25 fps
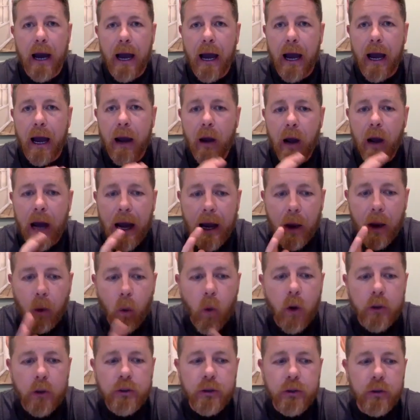I
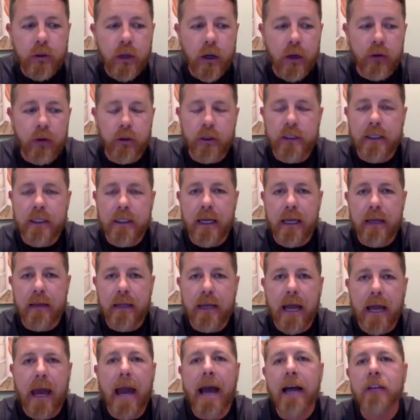want you to understand
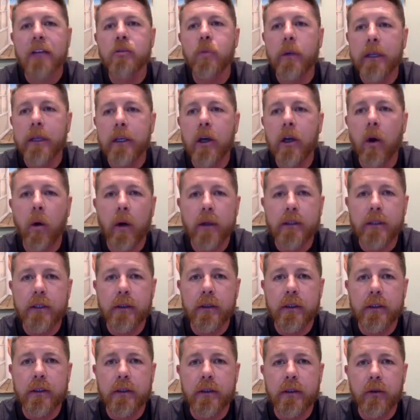that as we go into
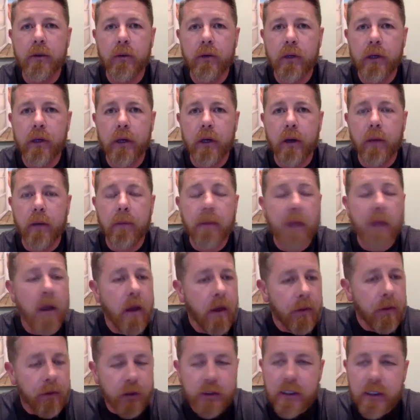this new year,
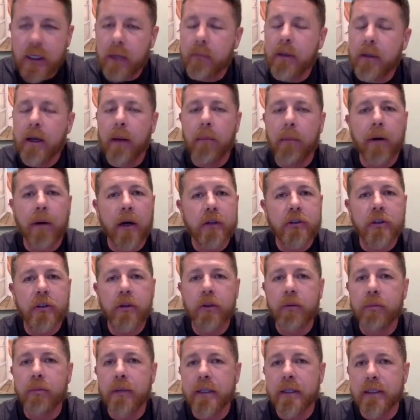there's going to be a bunch of
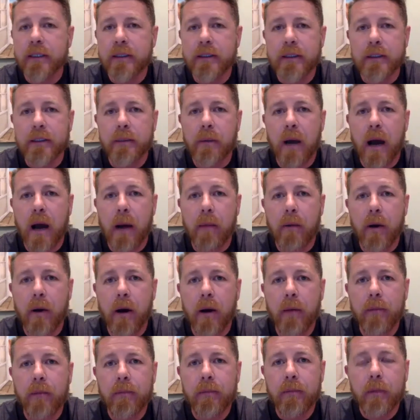new businesses pop up.
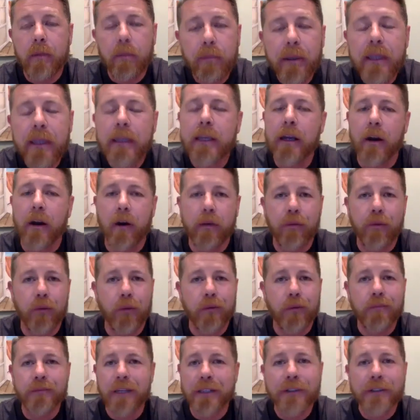Be
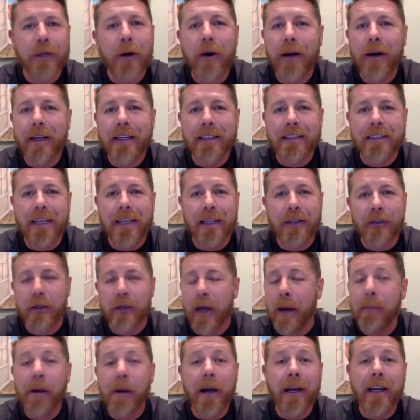careful. That's all I can say to
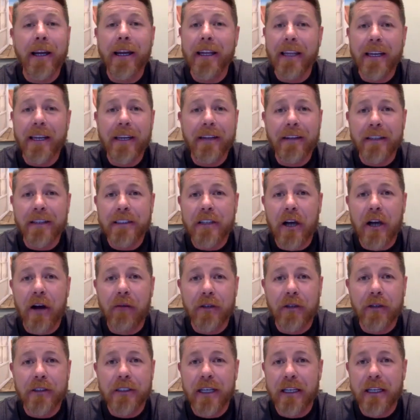you. I'm not going to get in this
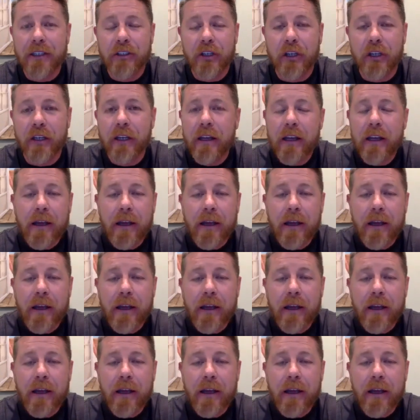conversation